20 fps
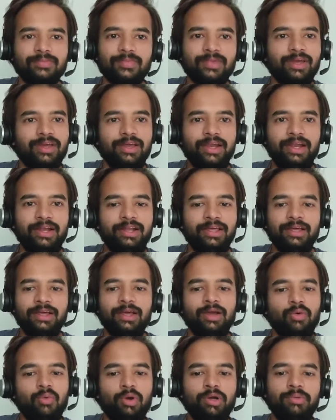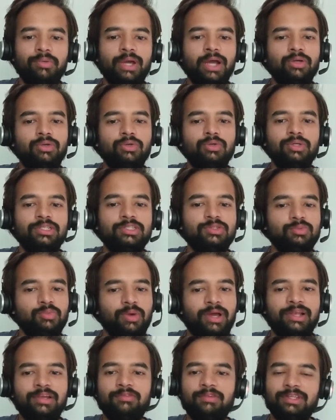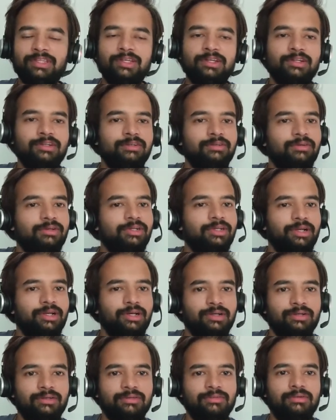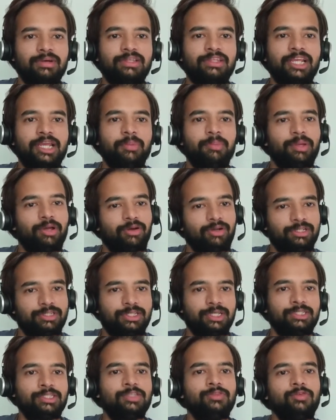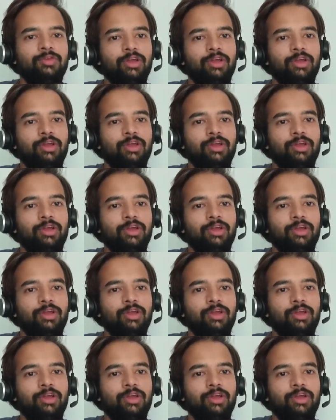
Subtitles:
Right. What we have to do is whether API call is successful